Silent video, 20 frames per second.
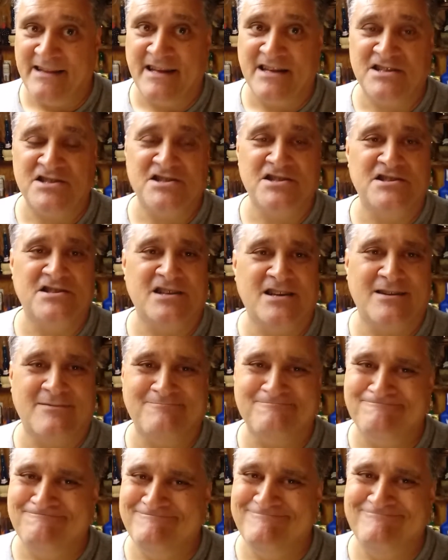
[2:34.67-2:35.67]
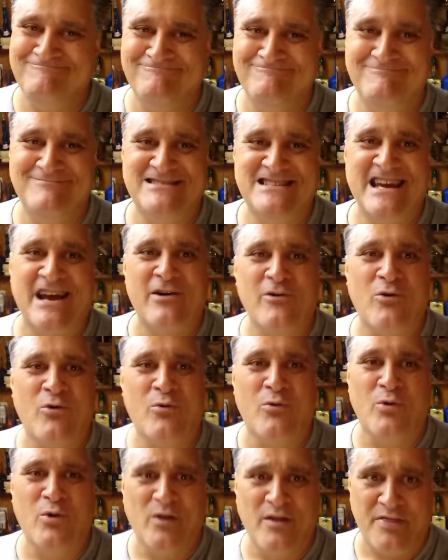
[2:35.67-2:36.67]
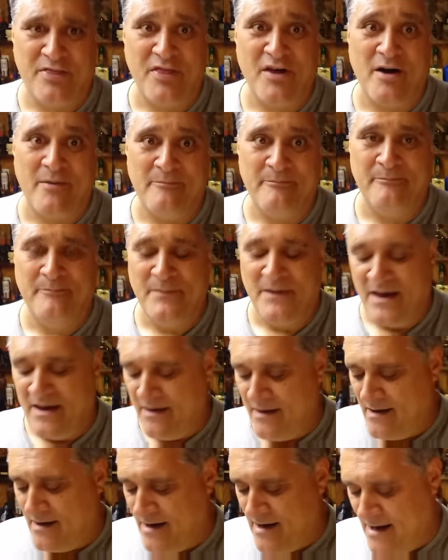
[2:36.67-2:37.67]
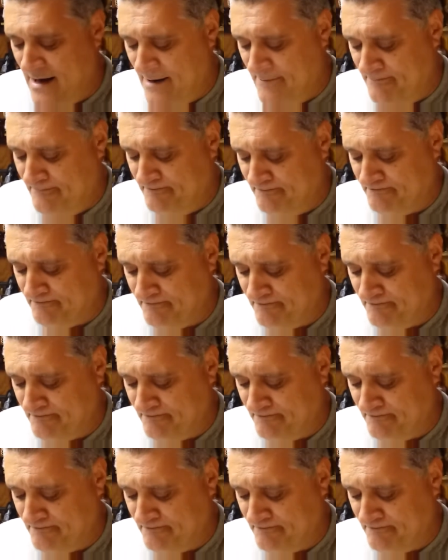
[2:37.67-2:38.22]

That's just a general rule of thumb. Um,